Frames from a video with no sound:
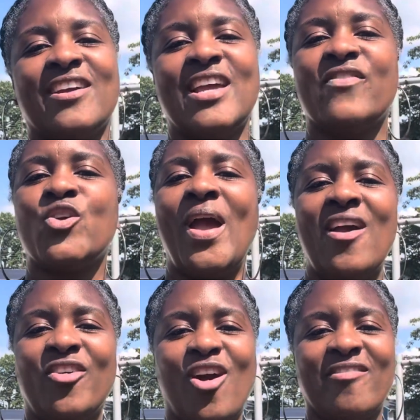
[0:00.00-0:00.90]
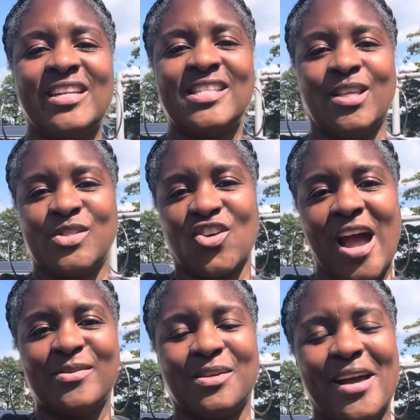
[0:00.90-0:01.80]
If you haven't already
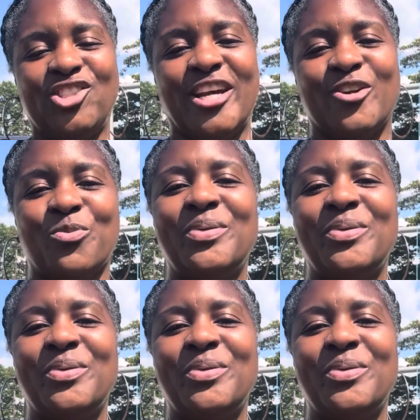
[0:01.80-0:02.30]
subscribed to my channel,